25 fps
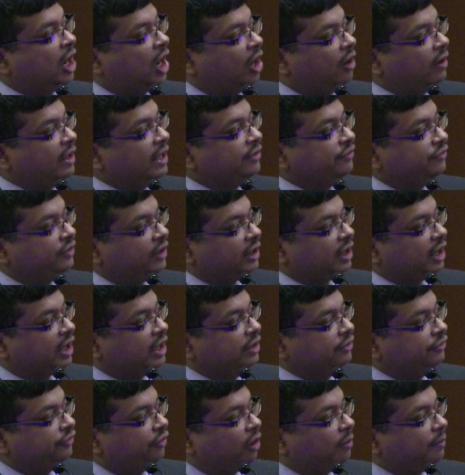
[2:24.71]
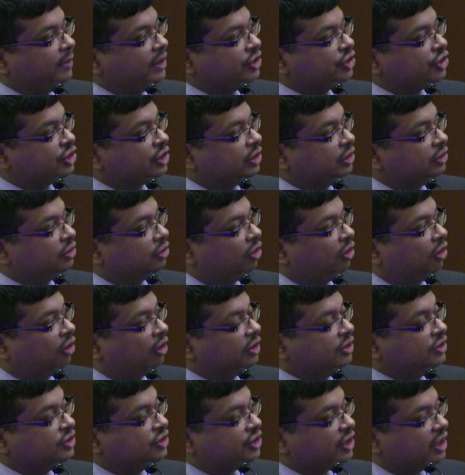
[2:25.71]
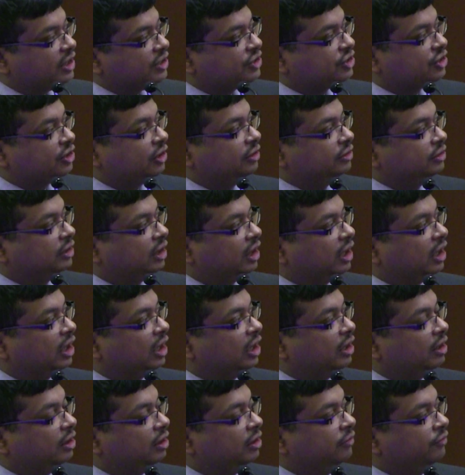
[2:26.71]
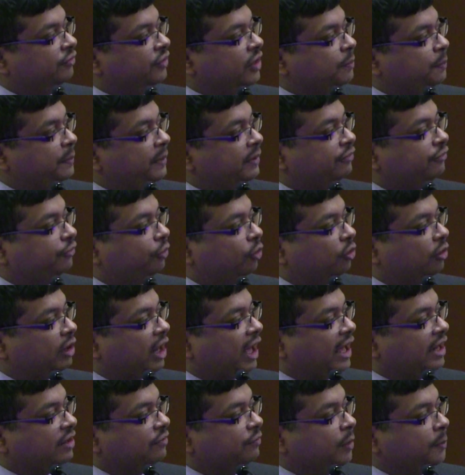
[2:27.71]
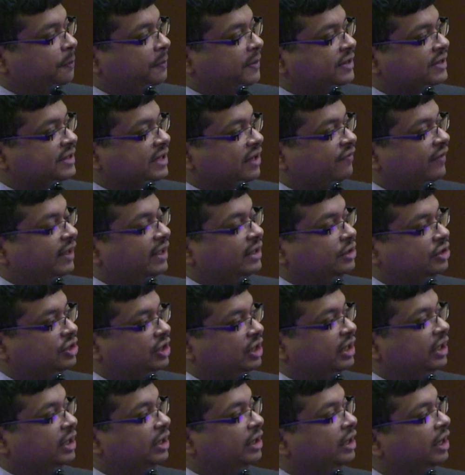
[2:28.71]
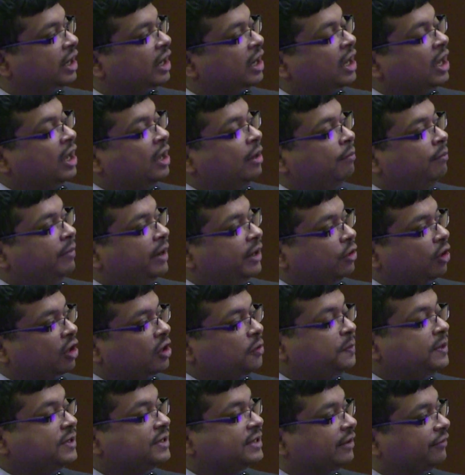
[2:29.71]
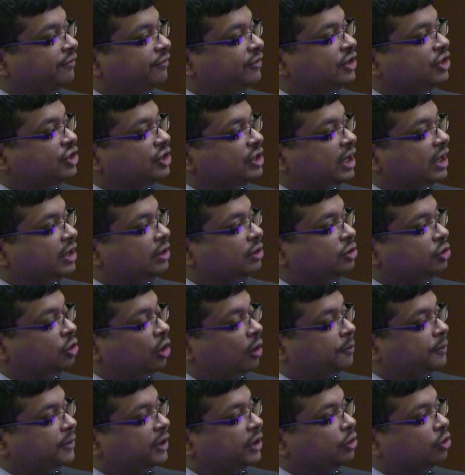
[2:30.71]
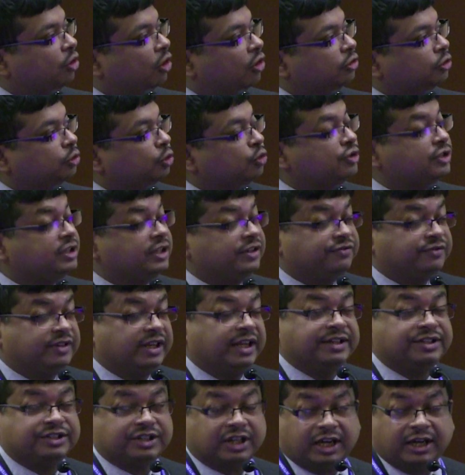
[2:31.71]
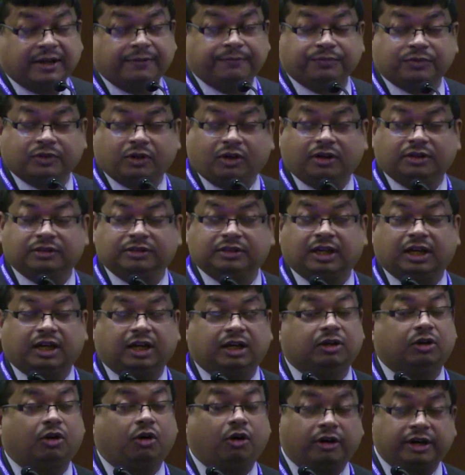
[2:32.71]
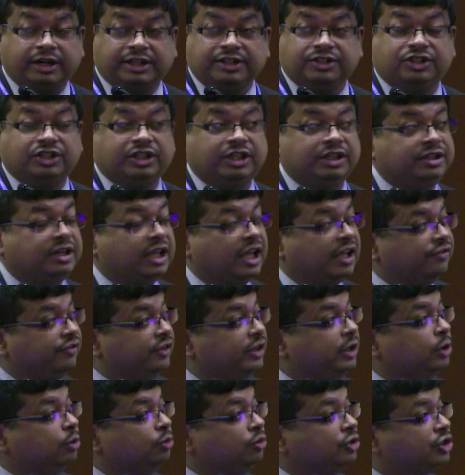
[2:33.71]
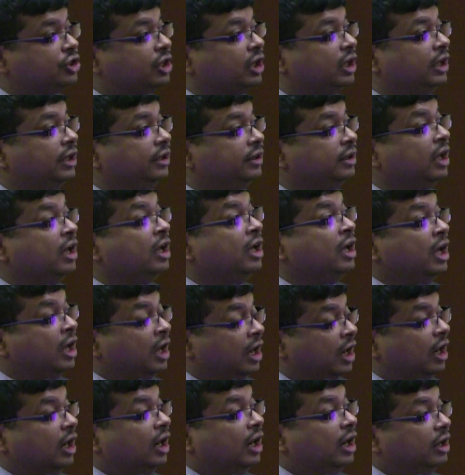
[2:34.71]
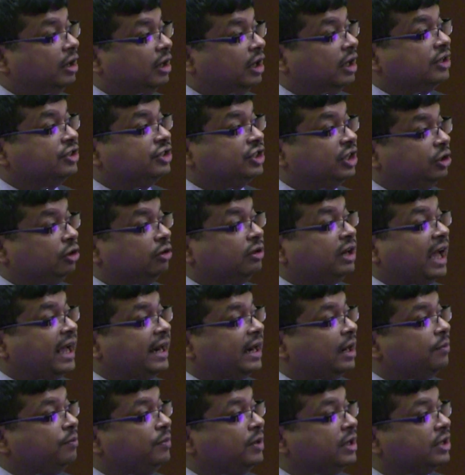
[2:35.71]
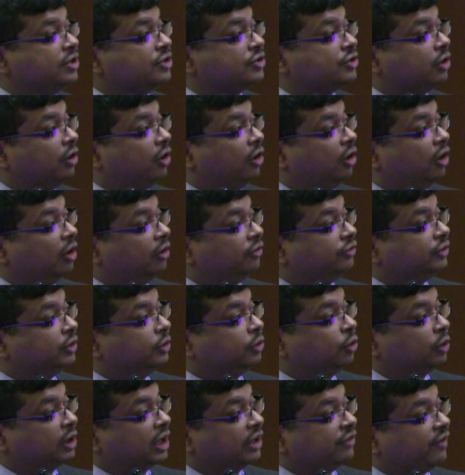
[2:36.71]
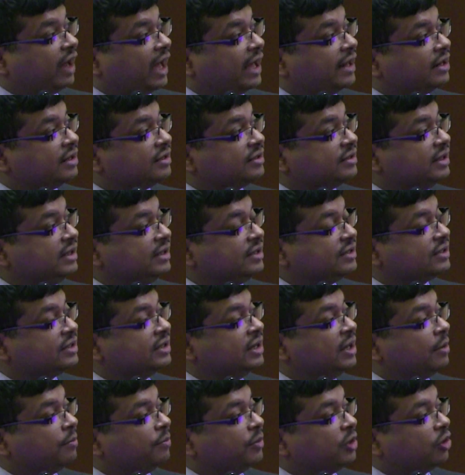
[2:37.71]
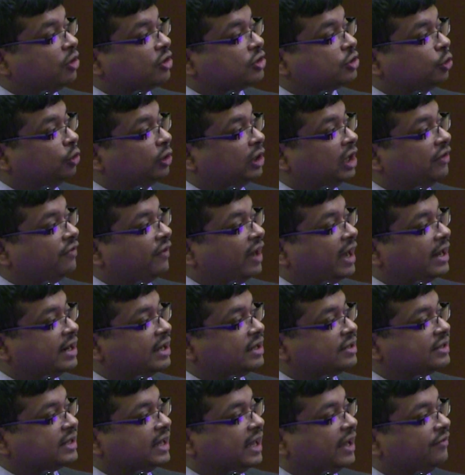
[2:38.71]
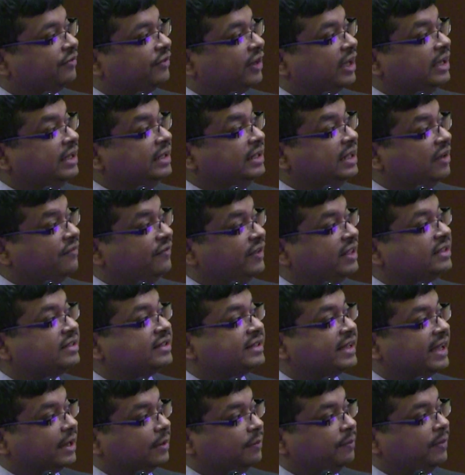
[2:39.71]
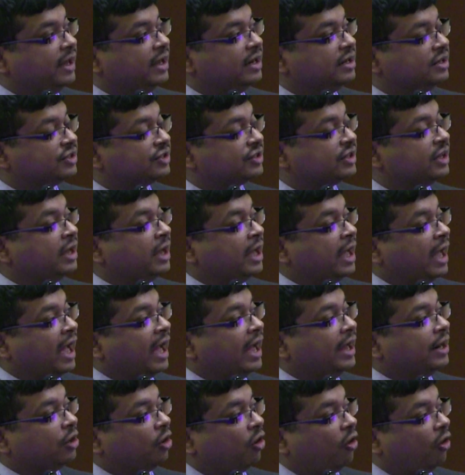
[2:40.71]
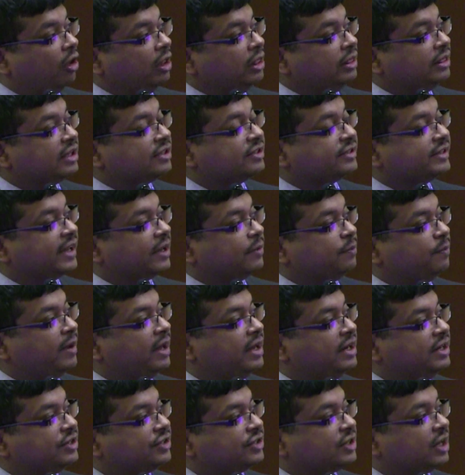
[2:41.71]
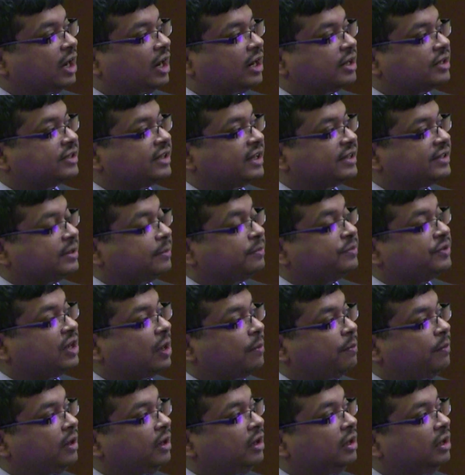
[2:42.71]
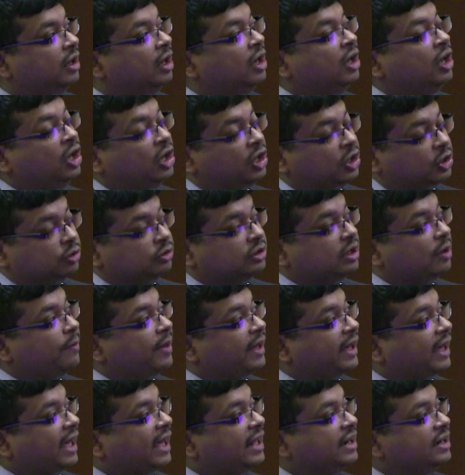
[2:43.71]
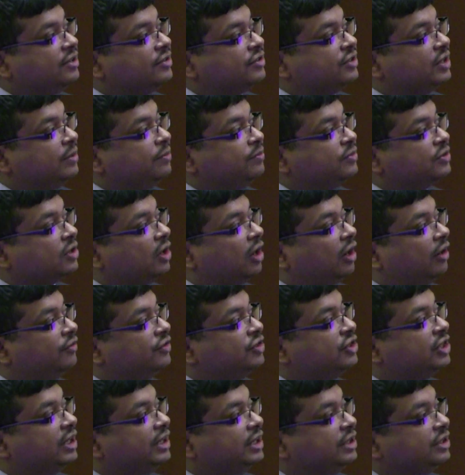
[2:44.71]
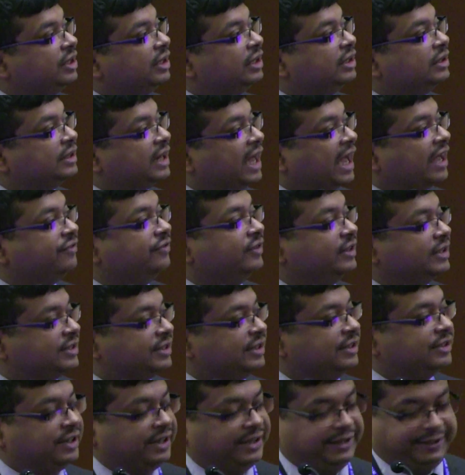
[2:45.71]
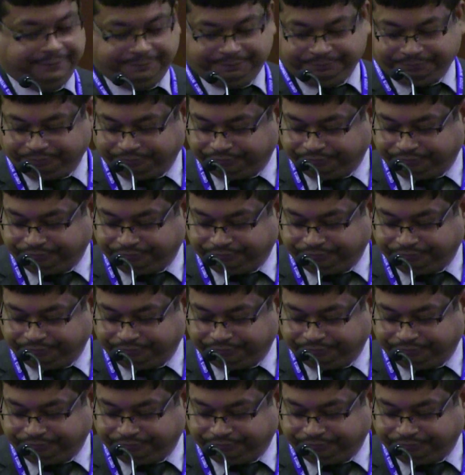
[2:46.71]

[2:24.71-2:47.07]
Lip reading: However, information on just the VP4 and VP7 gene may not be sufficient to obtain conclusive data on the origin, evolution, genodynamics of rotaviruses, because rotavirus have 11 segments and all the segments are susceptible to the mechanisms of genetic diversity.